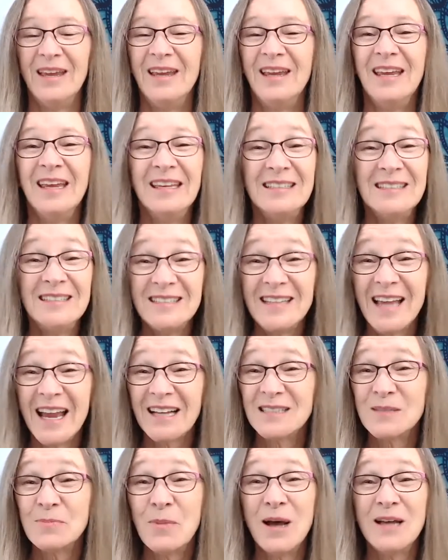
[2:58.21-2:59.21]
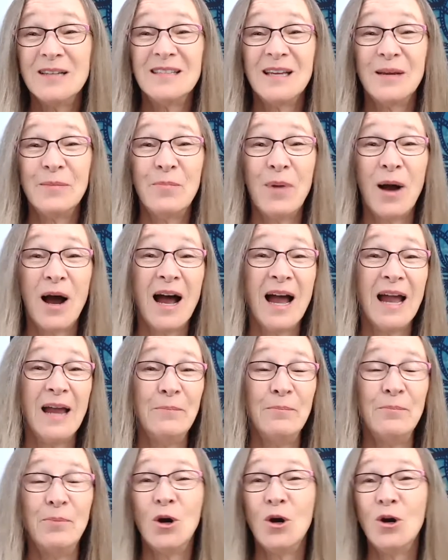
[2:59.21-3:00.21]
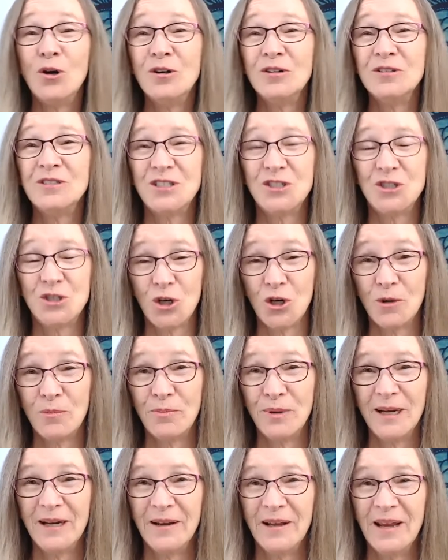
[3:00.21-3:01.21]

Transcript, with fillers: insects buzzing by, birds chirping.